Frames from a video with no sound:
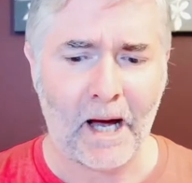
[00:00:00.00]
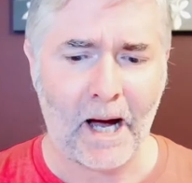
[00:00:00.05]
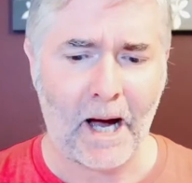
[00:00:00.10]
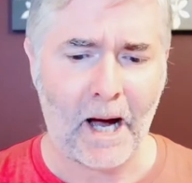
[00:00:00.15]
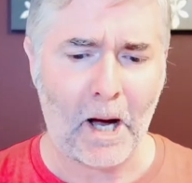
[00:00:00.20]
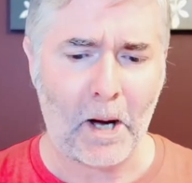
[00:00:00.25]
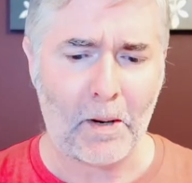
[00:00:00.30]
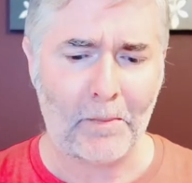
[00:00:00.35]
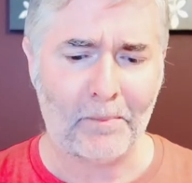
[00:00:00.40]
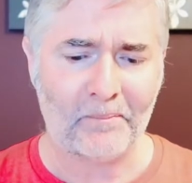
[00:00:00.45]

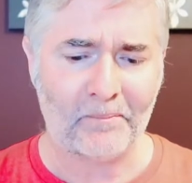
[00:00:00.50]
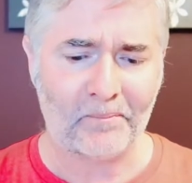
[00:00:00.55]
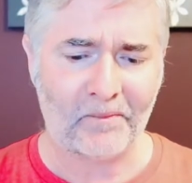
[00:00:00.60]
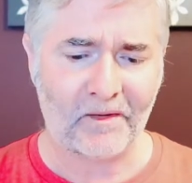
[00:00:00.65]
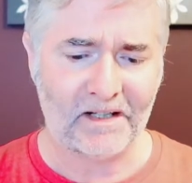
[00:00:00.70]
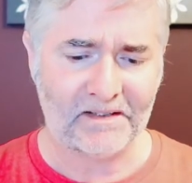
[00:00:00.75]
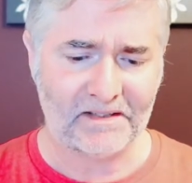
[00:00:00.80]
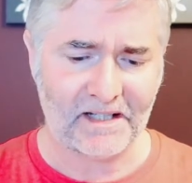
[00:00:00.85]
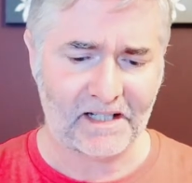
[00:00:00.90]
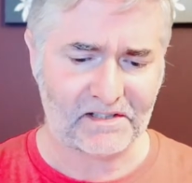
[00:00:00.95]
Um,
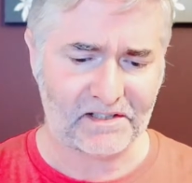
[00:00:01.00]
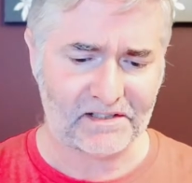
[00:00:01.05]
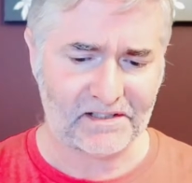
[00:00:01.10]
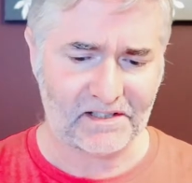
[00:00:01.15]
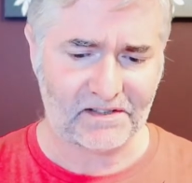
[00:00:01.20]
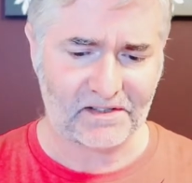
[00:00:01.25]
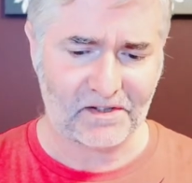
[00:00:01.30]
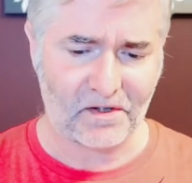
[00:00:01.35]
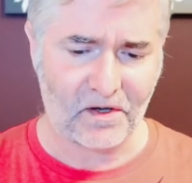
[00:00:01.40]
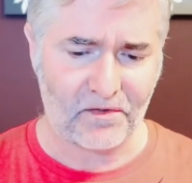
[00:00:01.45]
he's actually
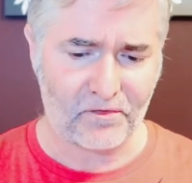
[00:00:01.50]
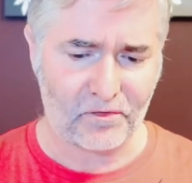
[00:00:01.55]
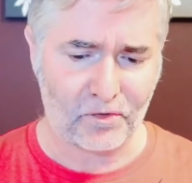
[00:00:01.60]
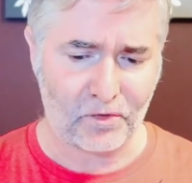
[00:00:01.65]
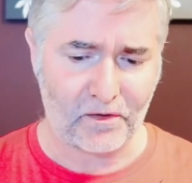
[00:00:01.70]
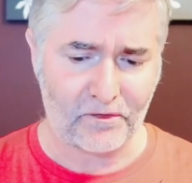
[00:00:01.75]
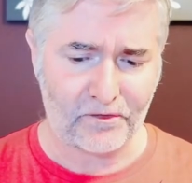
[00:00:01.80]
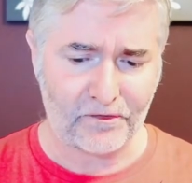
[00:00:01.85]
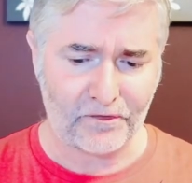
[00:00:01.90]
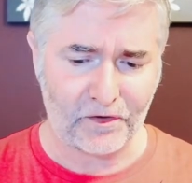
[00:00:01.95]
just gone
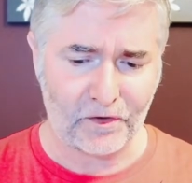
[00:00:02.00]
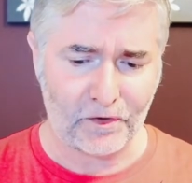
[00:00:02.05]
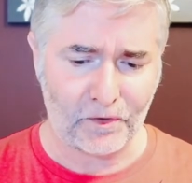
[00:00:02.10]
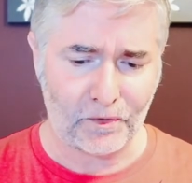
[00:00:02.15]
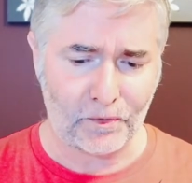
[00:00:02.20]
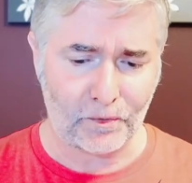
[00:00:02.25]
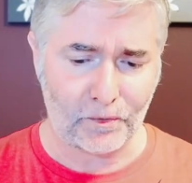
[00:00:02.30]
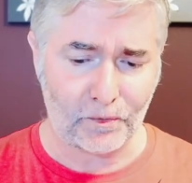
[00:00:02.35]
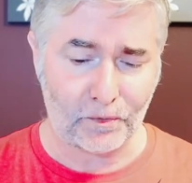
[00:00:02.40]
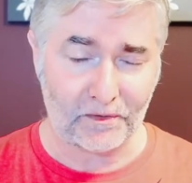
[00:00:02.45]
through a
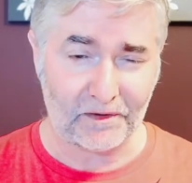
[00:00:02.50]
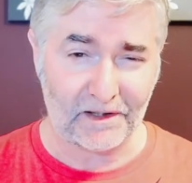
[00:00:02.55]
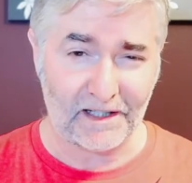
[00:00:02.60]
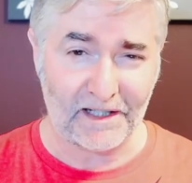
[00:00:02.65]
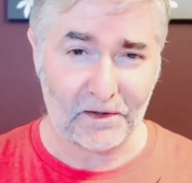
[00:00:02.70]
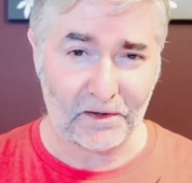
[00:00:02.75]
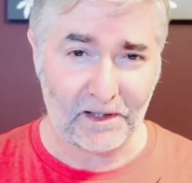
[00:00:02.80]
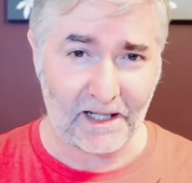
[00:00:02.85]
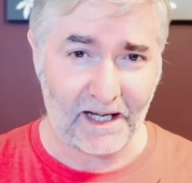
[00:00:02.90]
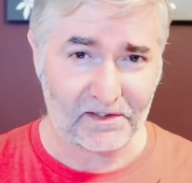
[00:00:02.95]
few
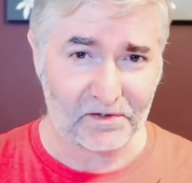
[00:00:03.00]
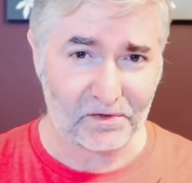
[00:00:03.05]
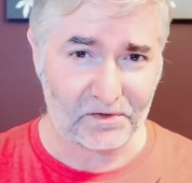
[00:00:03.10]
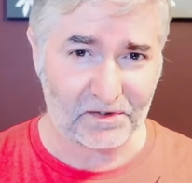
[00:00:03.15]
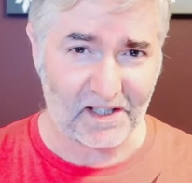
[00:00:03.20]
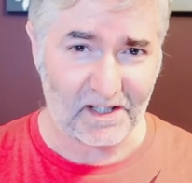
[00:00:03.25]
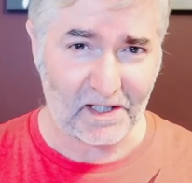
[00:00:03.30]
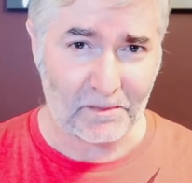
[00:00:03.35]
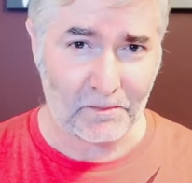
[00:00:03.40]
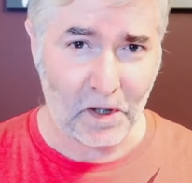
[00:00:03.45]
legal
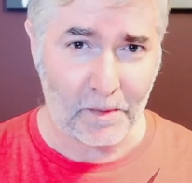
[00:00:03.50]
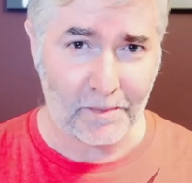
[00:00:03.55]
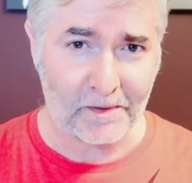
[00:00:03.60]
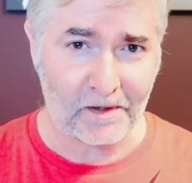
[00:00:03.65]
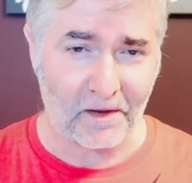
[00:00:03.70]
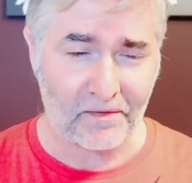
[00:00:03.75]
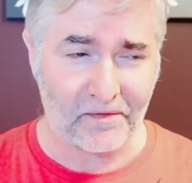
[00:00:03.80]
hassles at the moment.